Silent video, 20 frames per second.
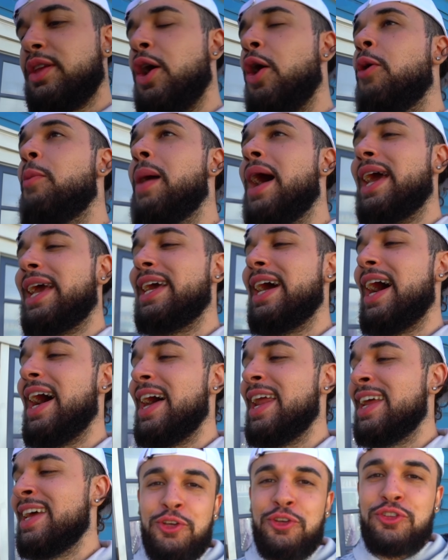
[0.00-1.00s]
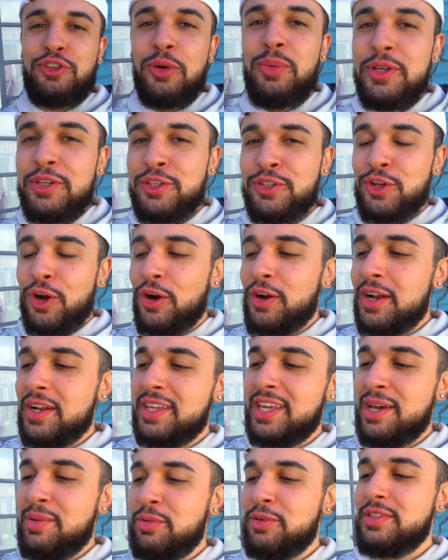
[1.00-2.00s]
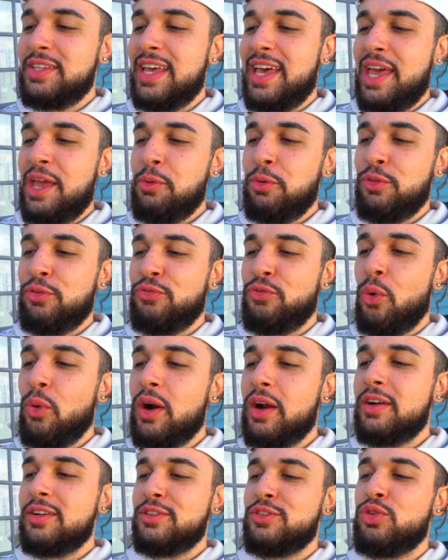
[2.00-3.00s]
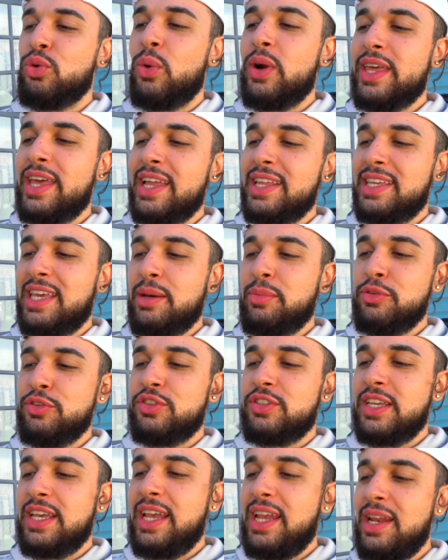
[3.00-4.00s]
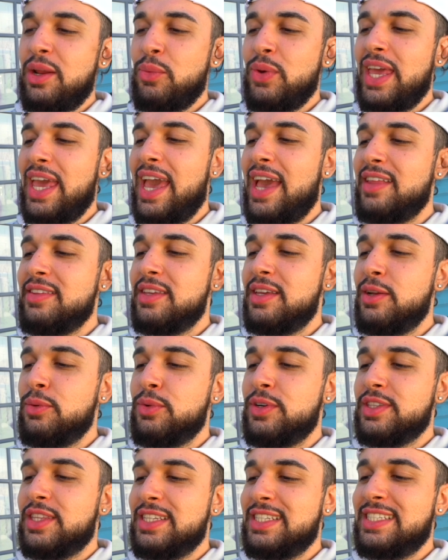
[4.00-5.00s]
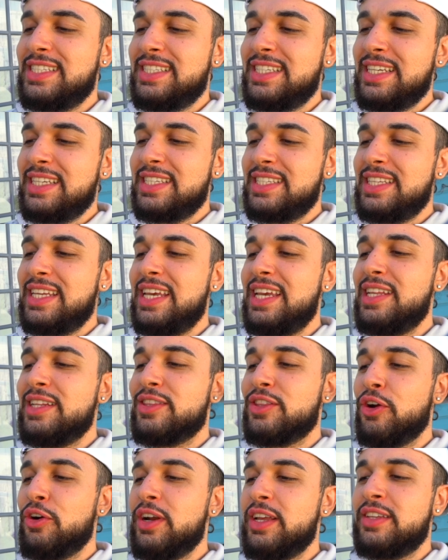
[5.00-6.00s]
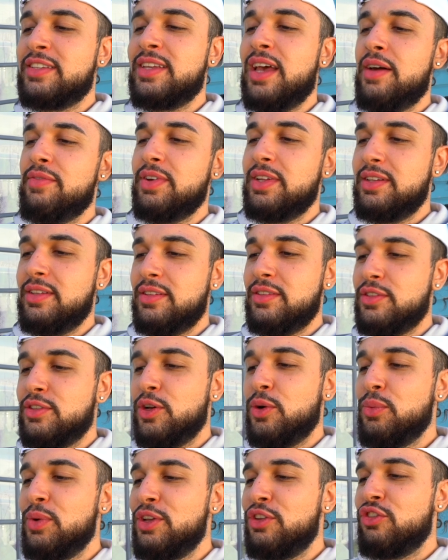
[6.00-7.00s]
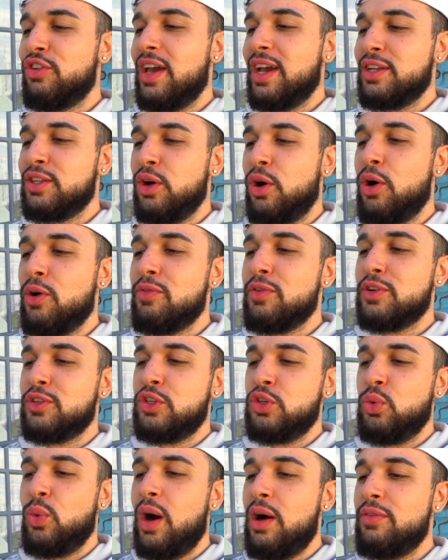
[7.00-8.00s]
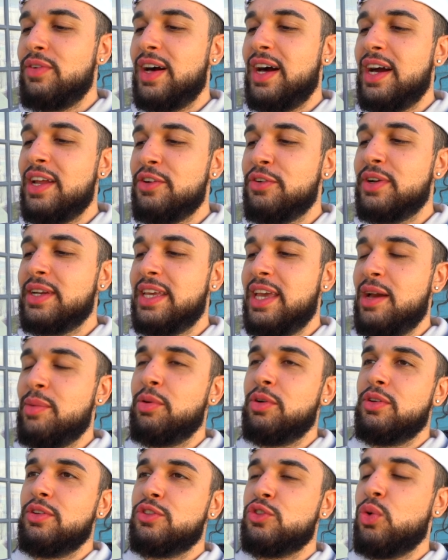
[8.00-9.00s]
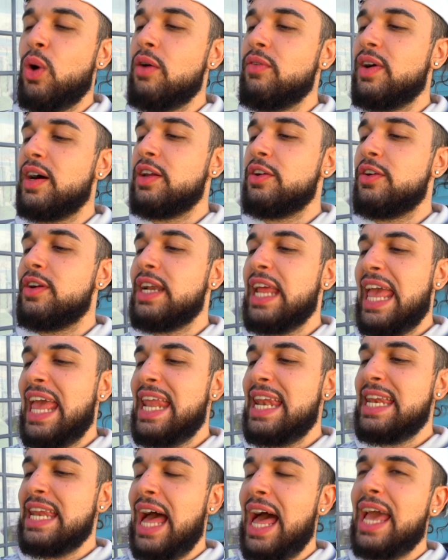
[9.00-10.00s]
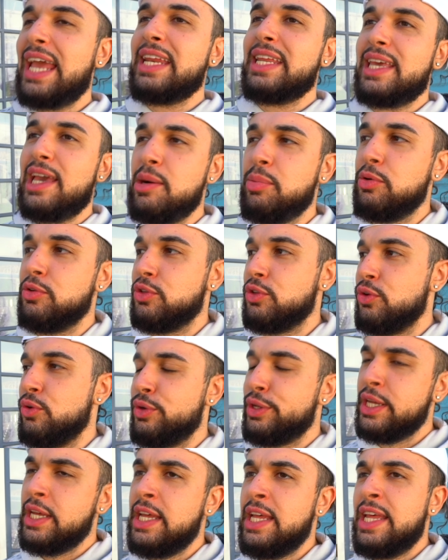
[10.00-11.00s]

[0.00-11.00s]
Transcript: Oh my god. So we started Gible Day with 428 Gible Scene. We ended with 1637. So we checked over 1,200 Gible. 1,209 Gible, dude.